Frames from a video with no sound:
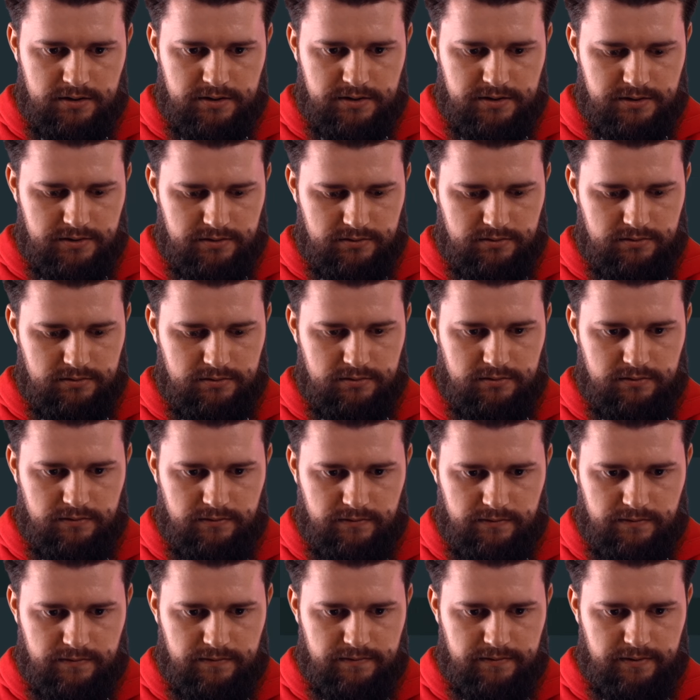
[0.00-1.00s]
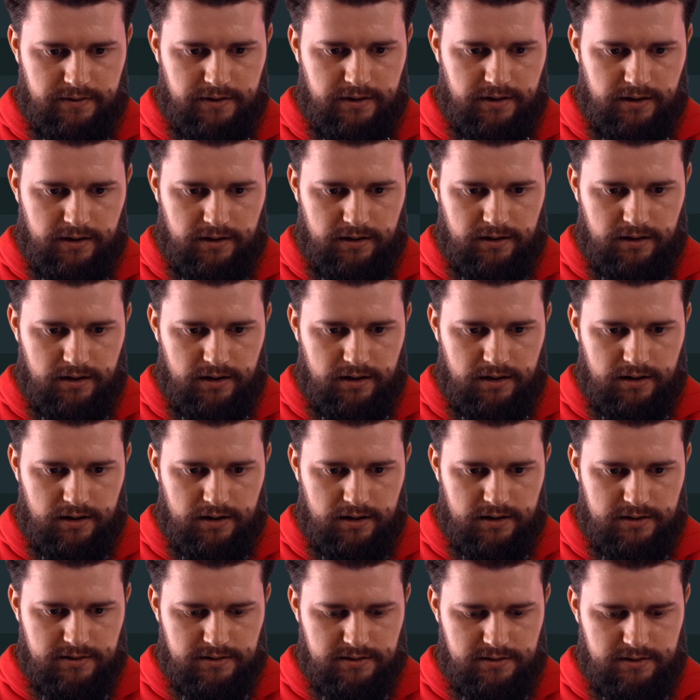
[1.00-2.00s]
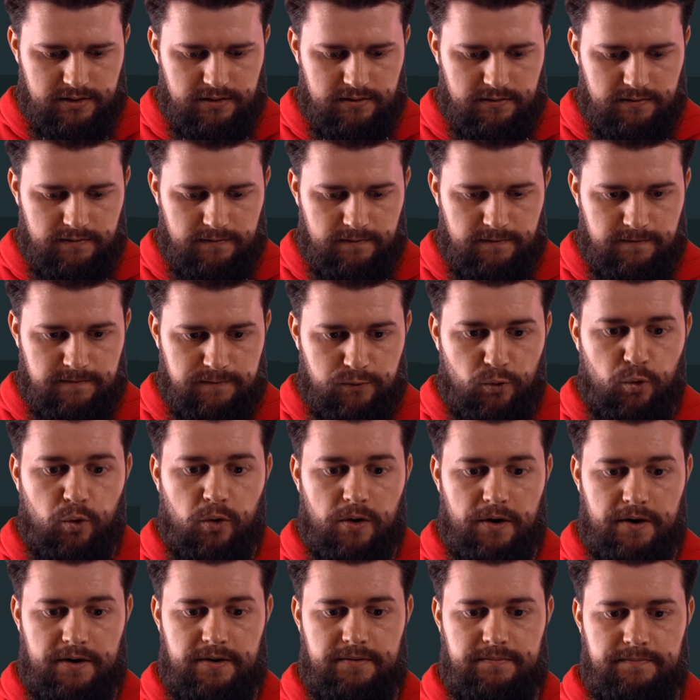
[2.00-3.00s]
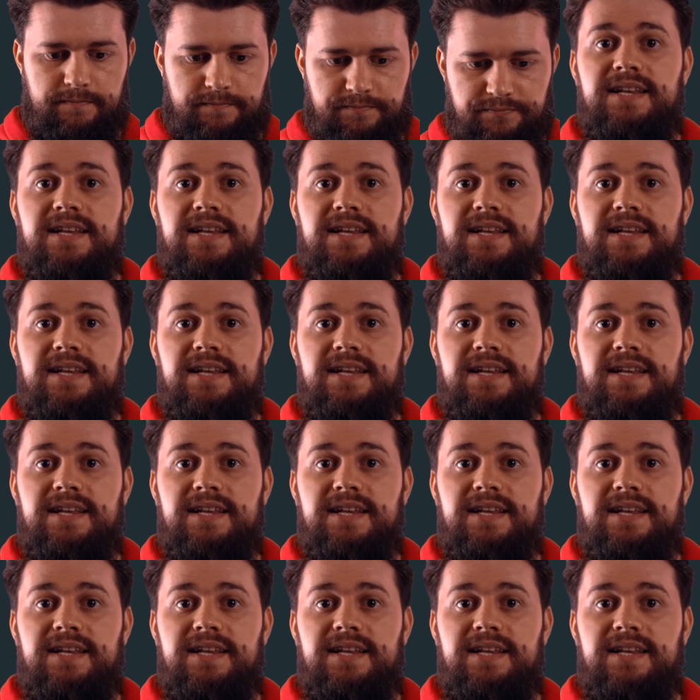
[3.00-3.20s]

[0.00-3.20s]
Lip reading: 2, 3, and 4.